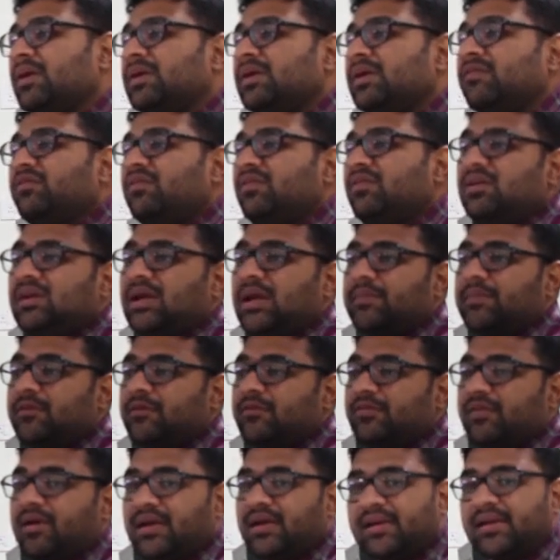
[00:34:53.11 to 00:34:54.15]
different type
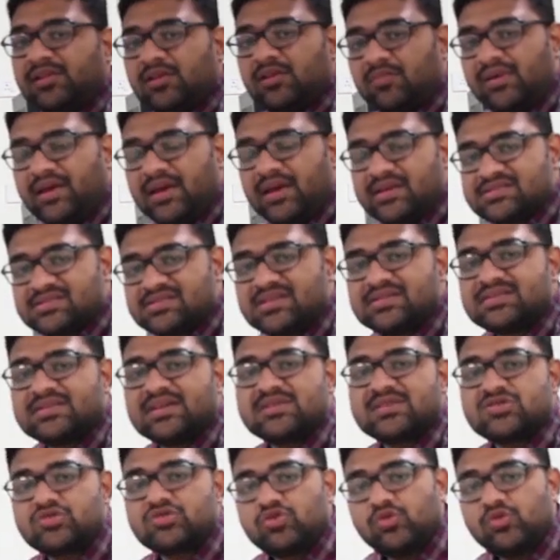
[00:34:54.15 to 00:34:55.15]
of arrhythmia such as